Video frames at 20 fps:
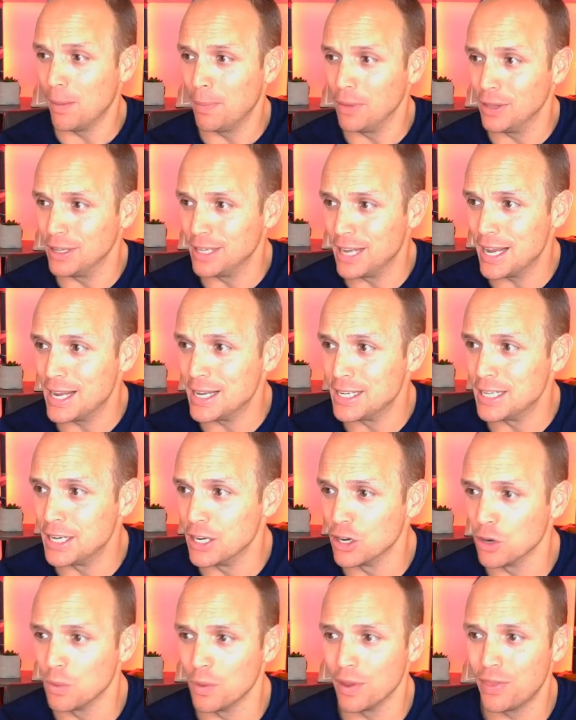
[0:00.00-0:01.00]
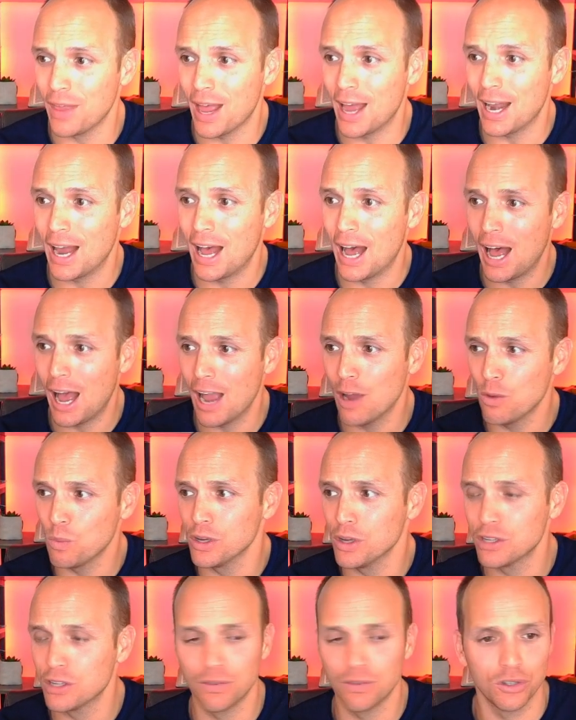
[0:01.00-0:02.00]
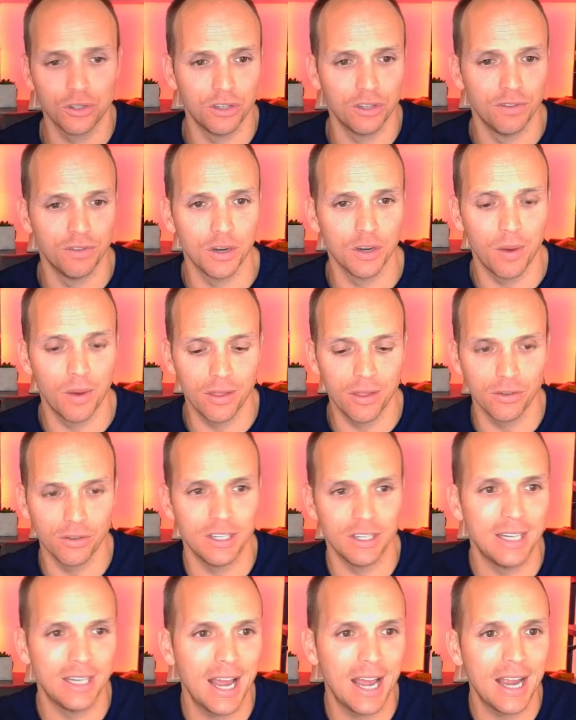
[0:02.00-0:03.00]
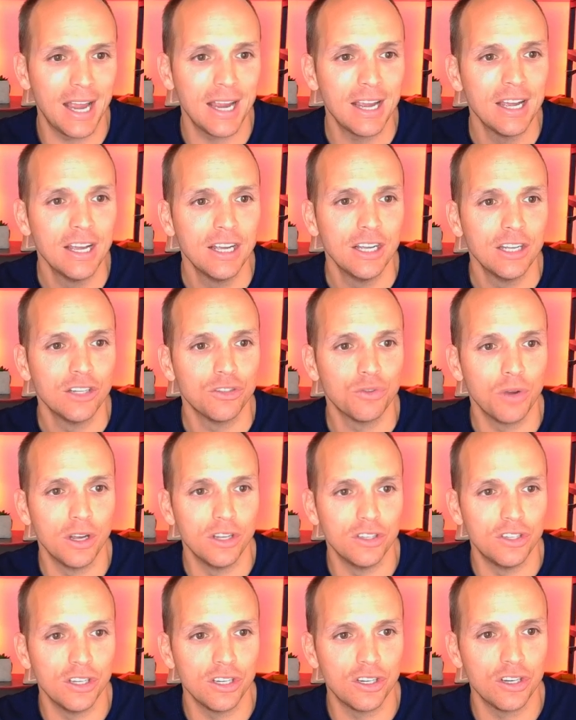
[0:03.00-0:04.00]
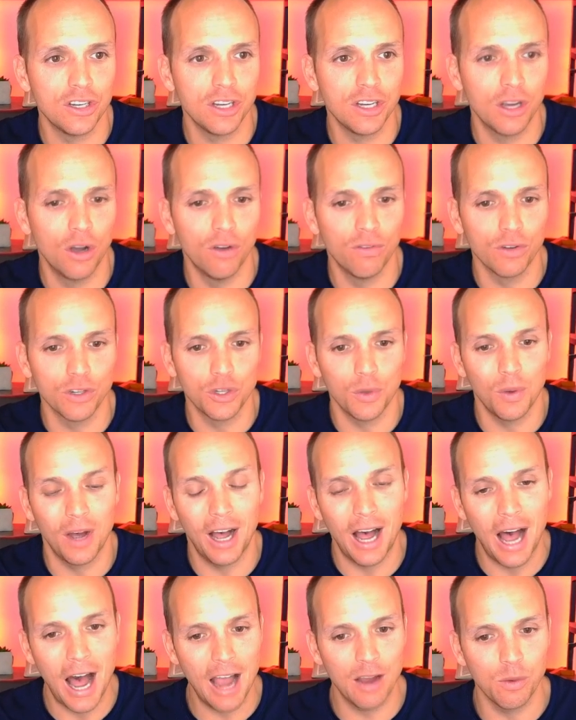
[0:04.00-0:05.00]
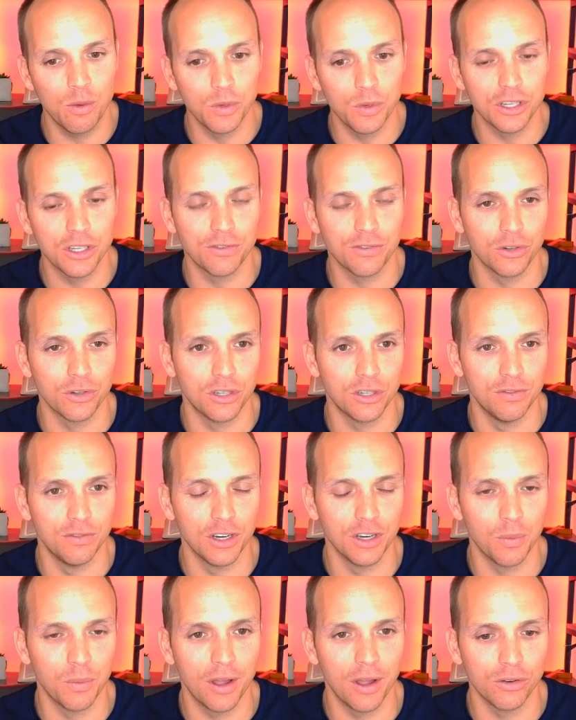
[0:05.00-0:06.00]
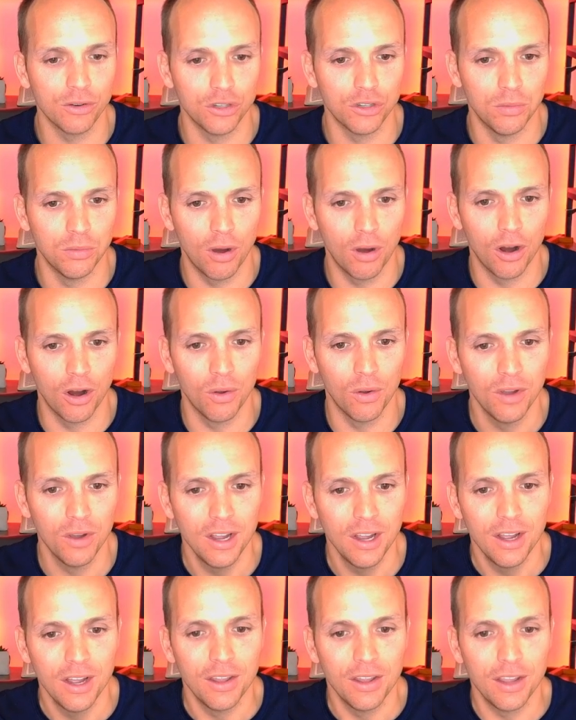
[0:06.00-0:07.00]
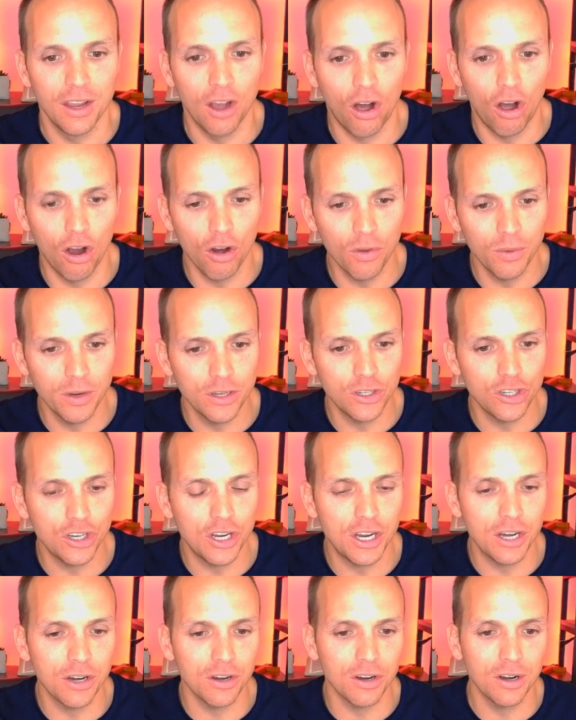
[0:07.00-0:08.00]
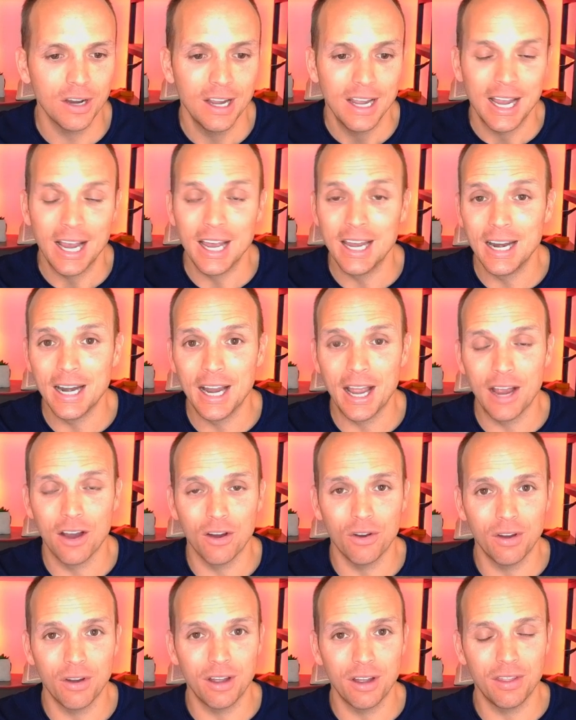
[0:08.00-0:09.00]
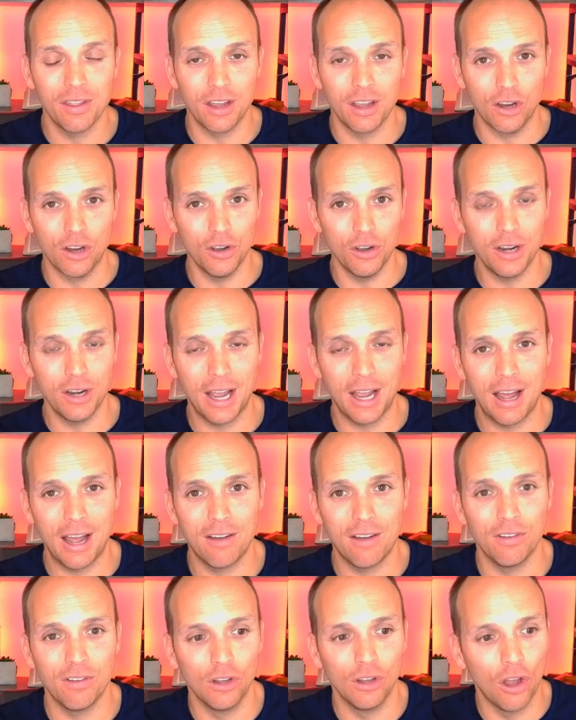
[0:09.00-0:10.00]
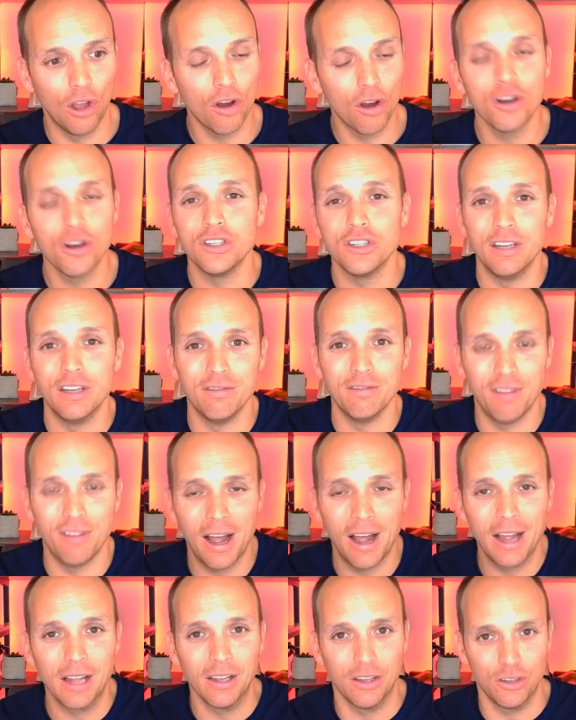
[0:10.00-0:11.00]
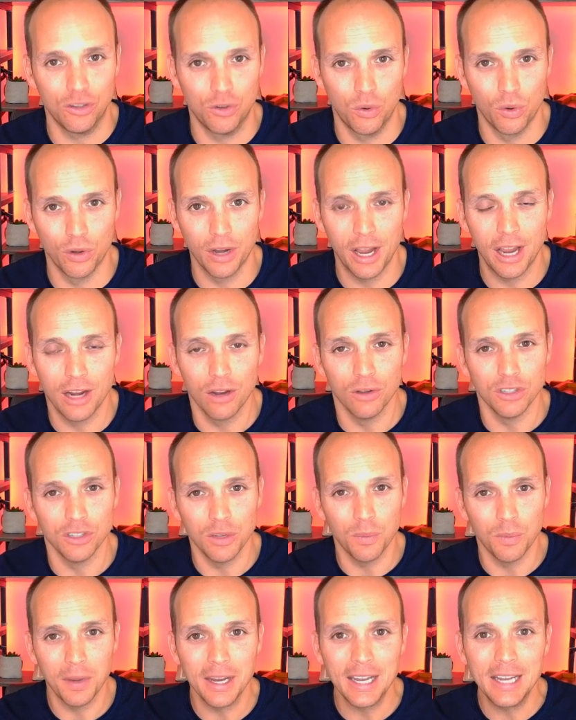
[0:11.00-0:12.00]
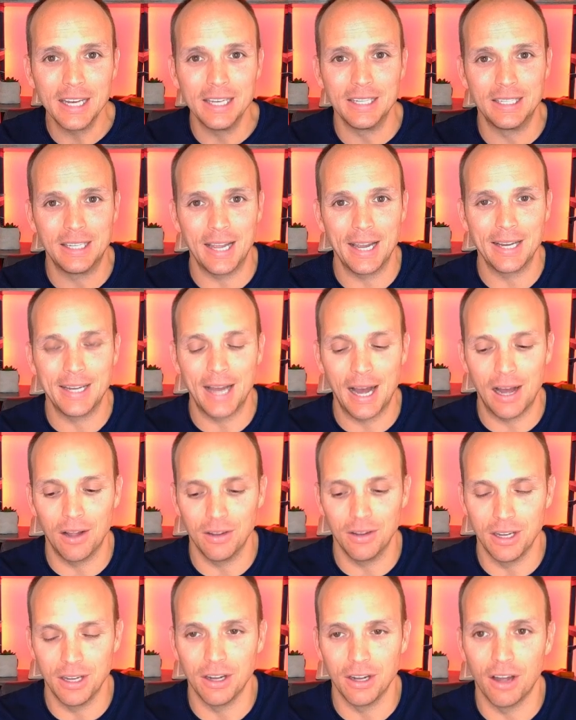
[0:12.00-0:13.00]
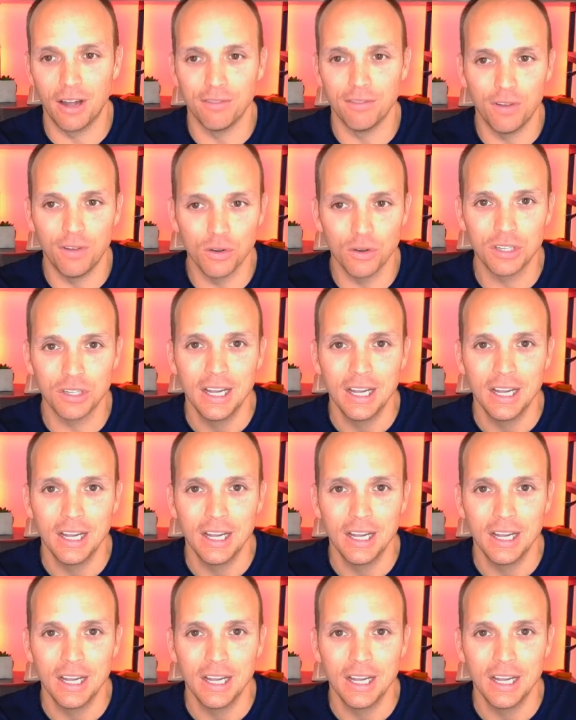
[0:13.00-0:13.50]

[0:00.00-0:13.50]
of days here with that high risk for severe weather today, transitioning over to a high risk for severe weather tomorrow. The orange here in an area that could have large and violent tornadoes that we need to stay dialed in on. Folks,